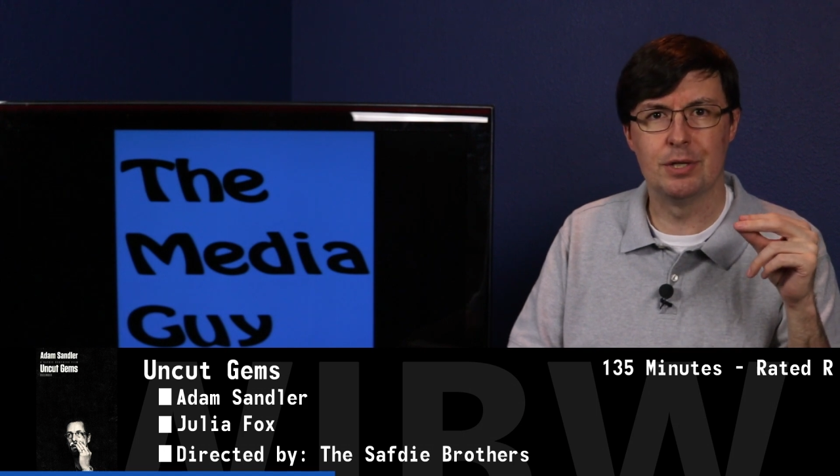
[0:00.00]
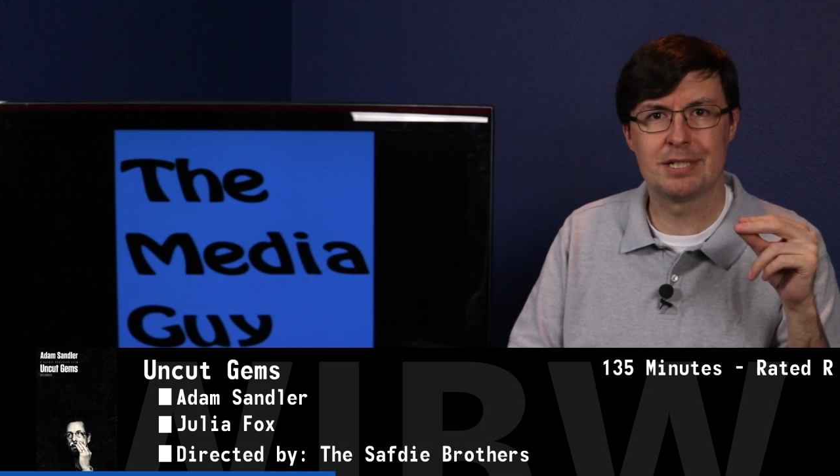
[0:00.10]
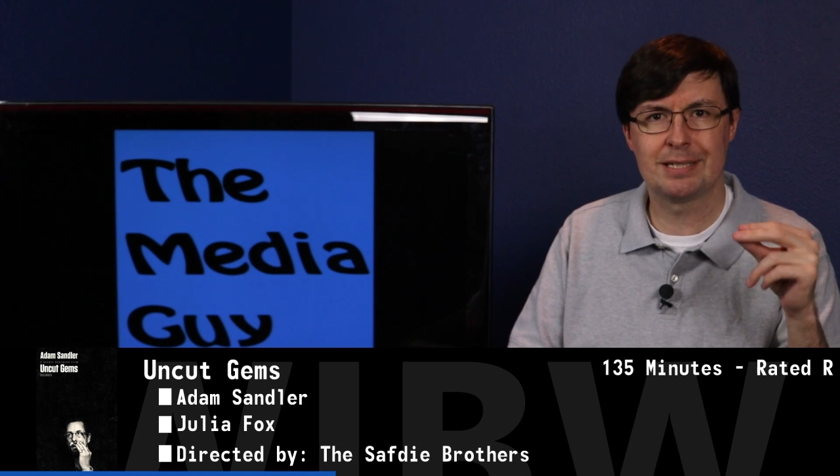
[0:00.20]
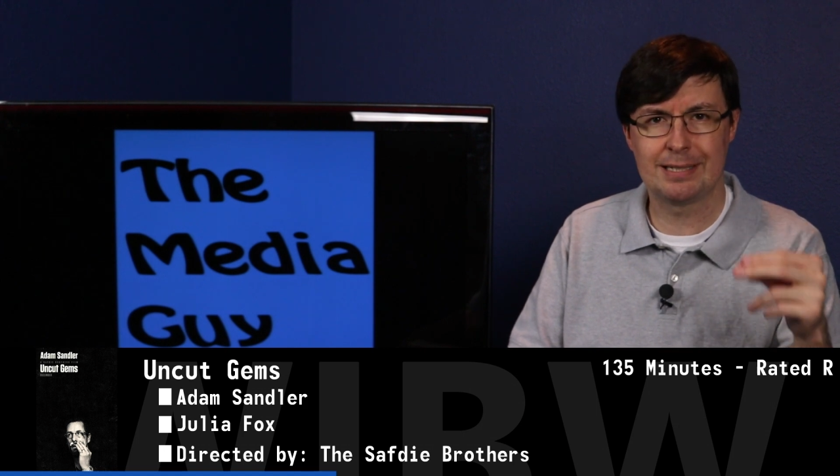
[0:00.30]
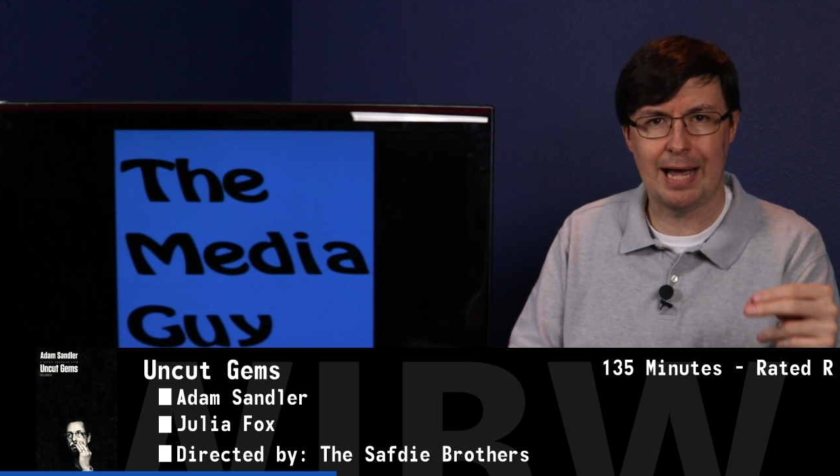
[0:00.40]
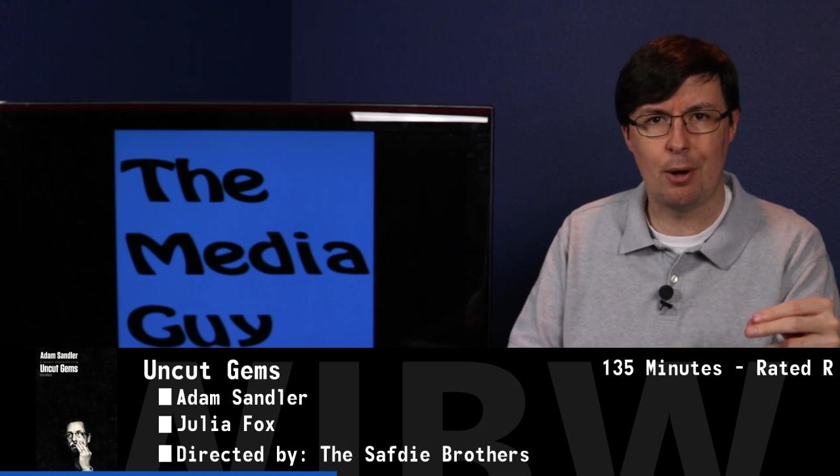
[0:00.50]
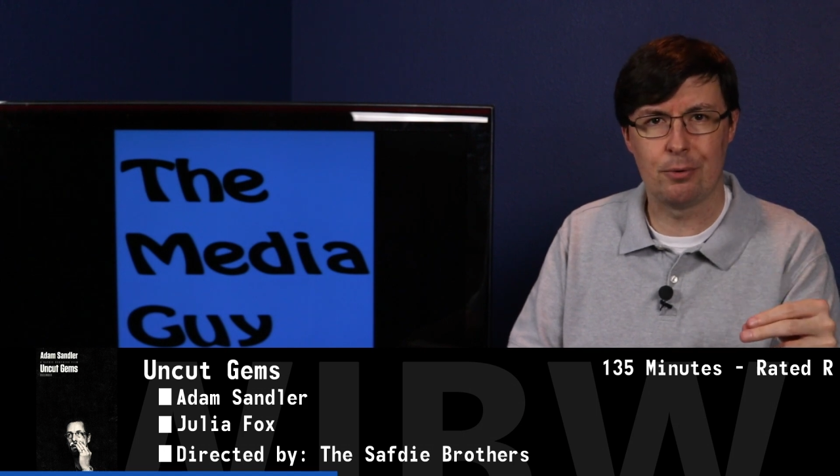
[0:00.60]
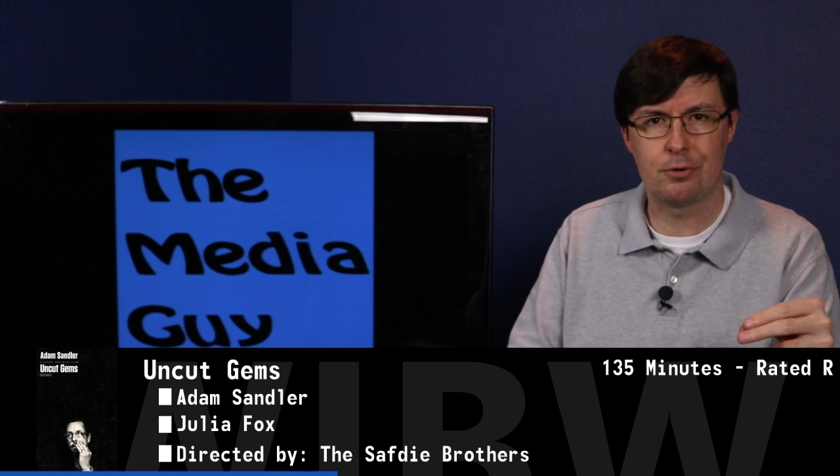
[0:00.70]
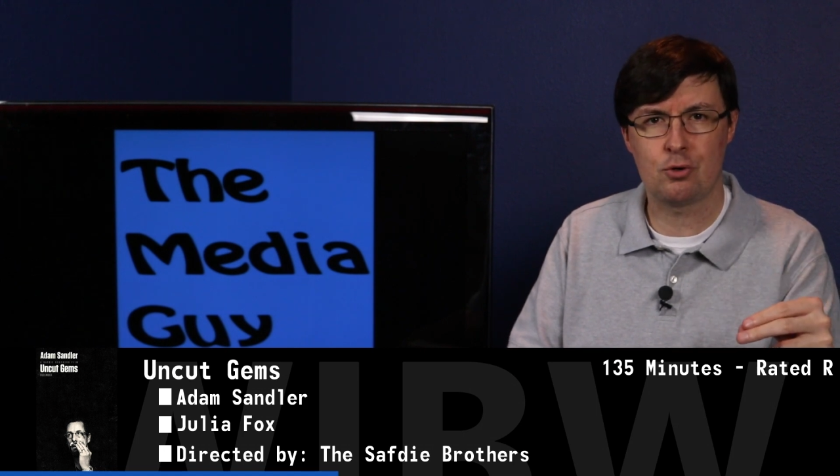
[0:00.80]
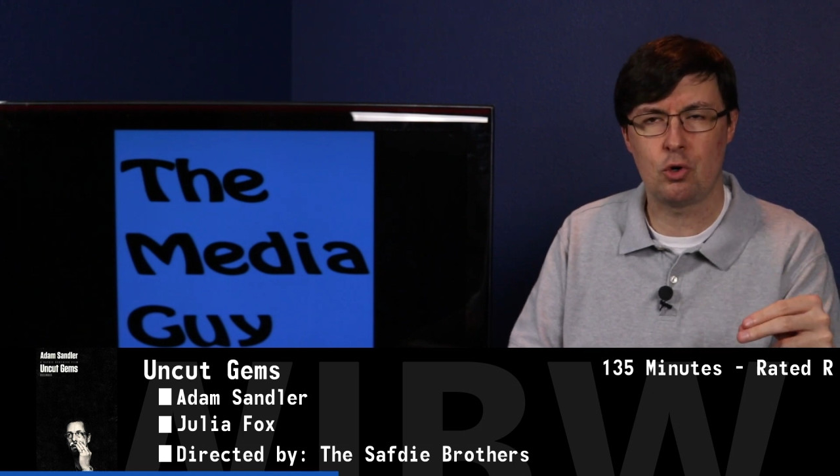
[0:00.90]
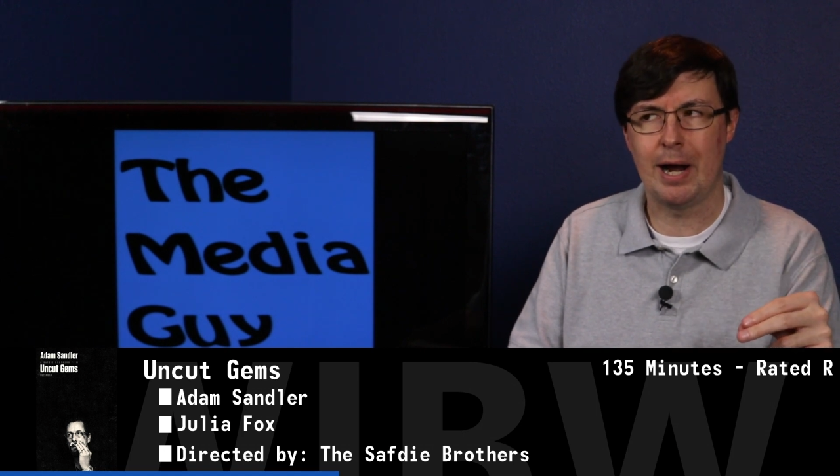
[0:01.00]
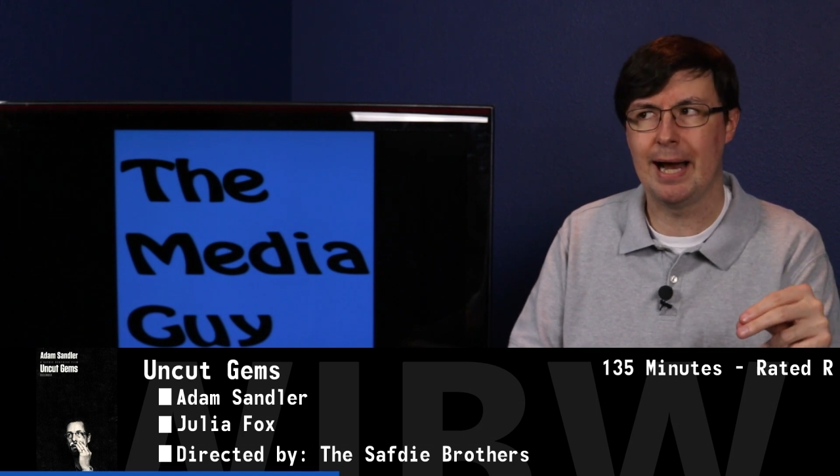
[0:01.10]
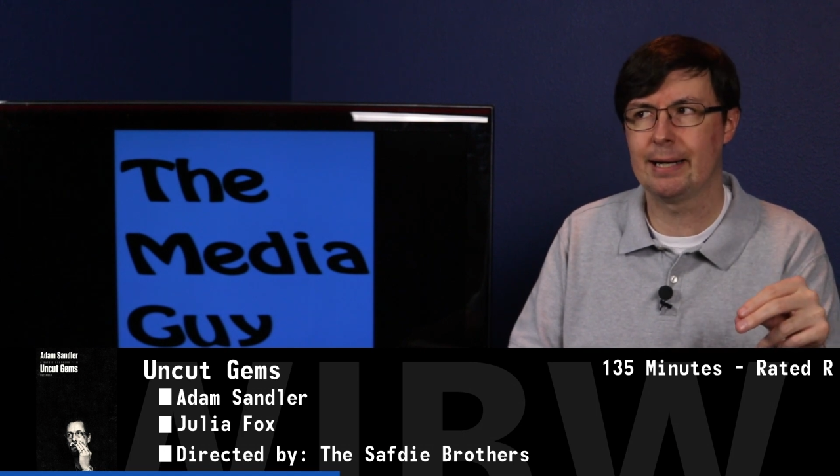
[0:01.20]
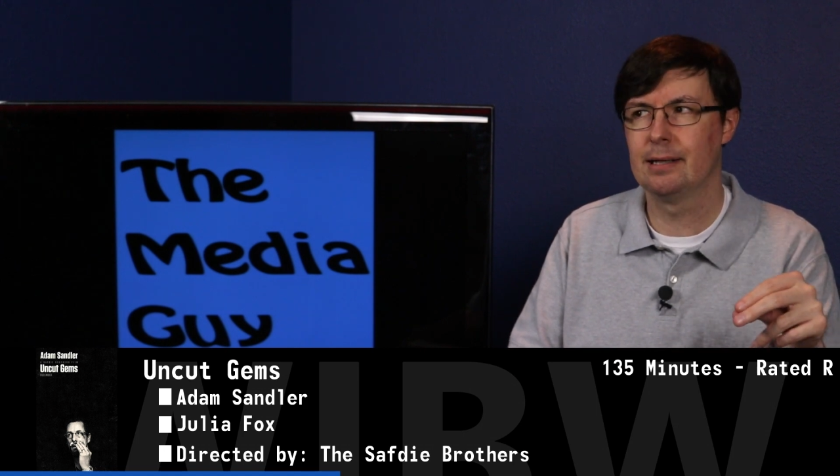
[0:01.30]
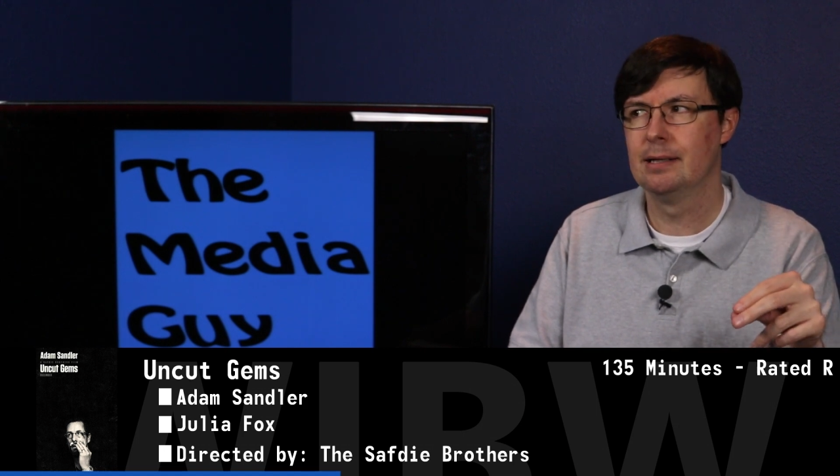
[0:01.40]

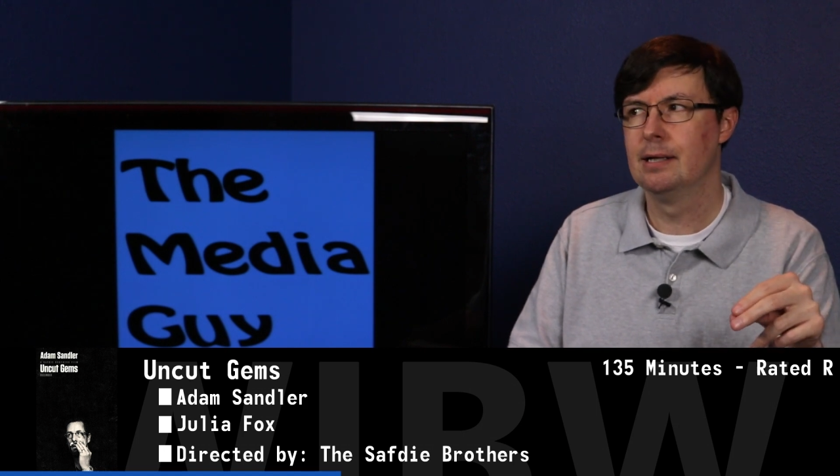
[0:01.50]
soundtrack.